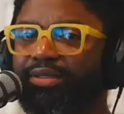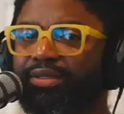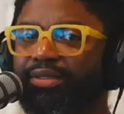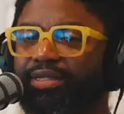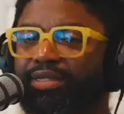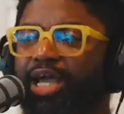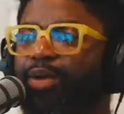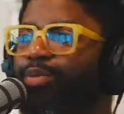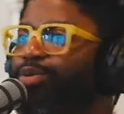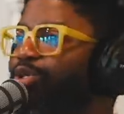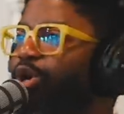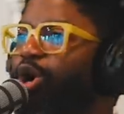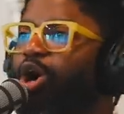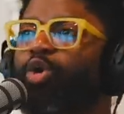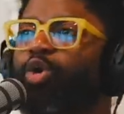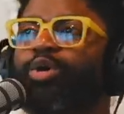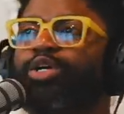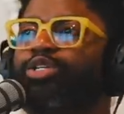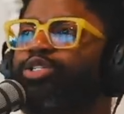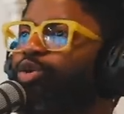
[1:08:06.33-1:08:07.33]
That was
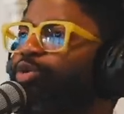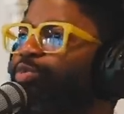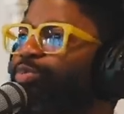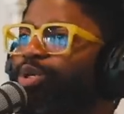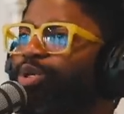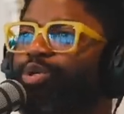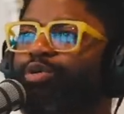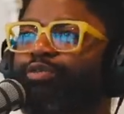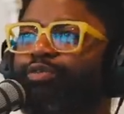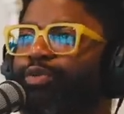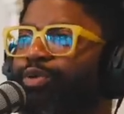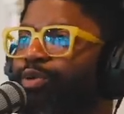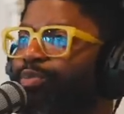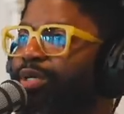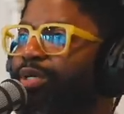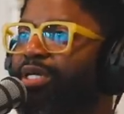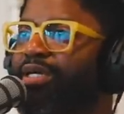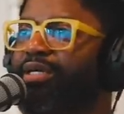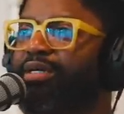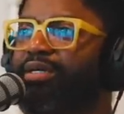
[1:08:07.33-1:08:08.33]
always so beautiful to
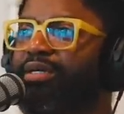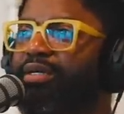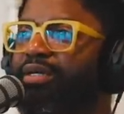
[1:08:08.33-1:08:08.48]
me.